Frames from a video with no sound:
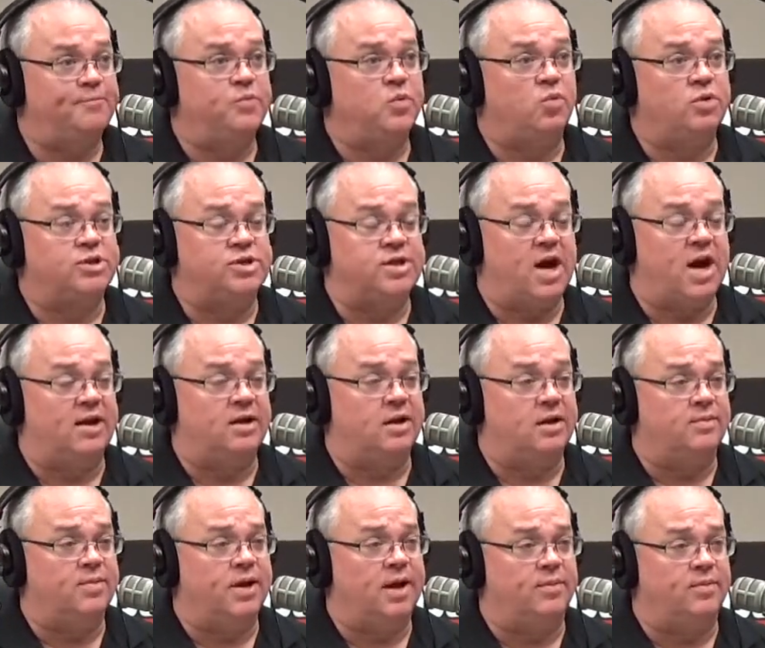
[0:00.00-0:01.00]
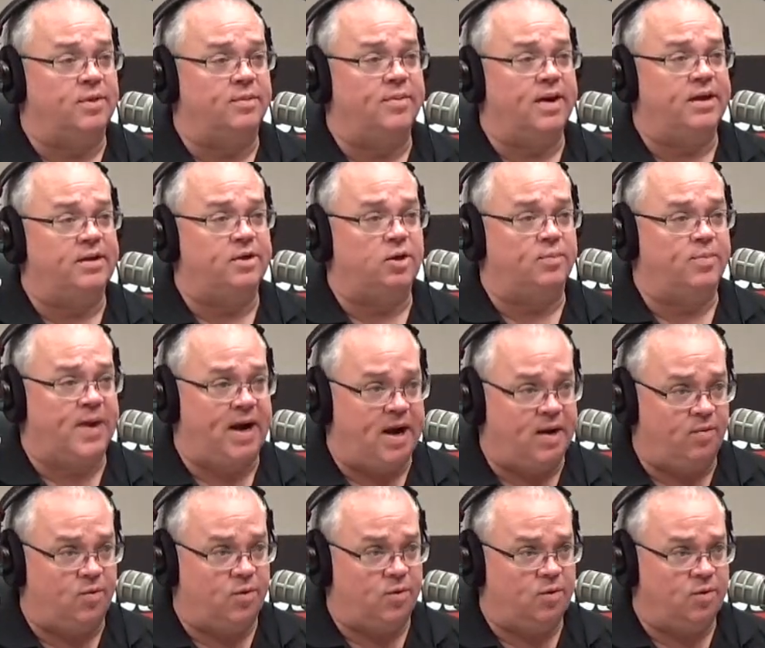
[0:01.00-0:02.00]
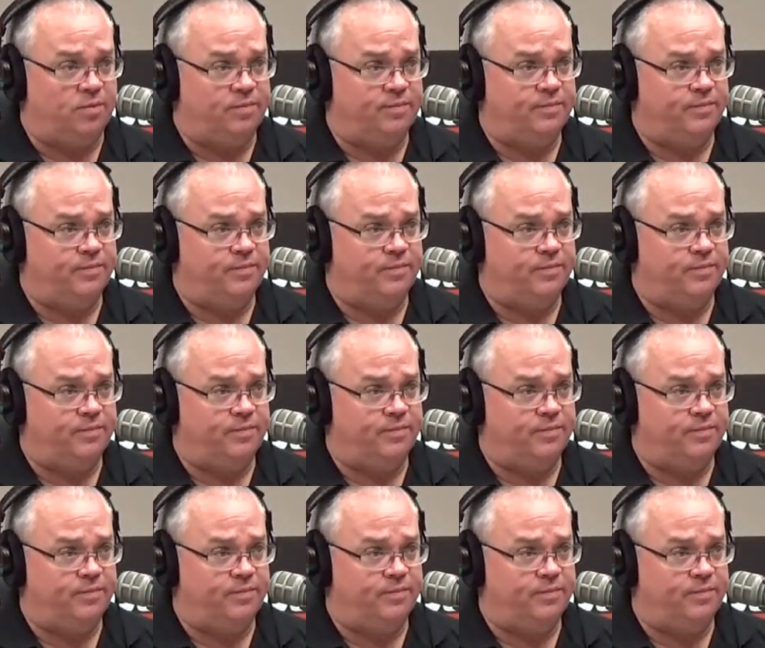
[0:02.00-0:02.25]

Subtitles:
was not going to be able to make their payroll."